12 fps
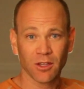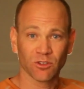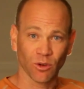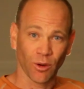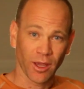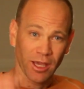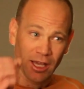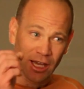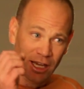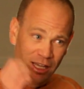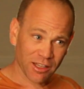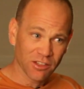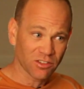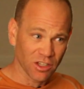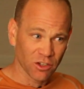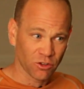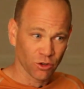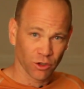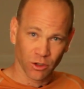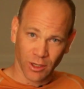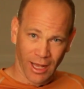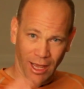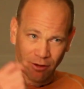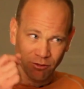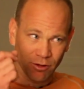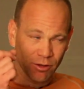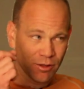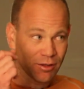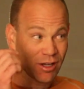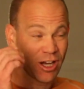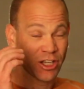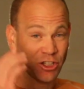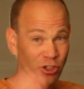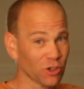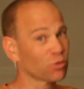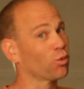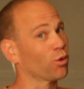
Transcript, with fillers: So in this issue, you're gonna have a year's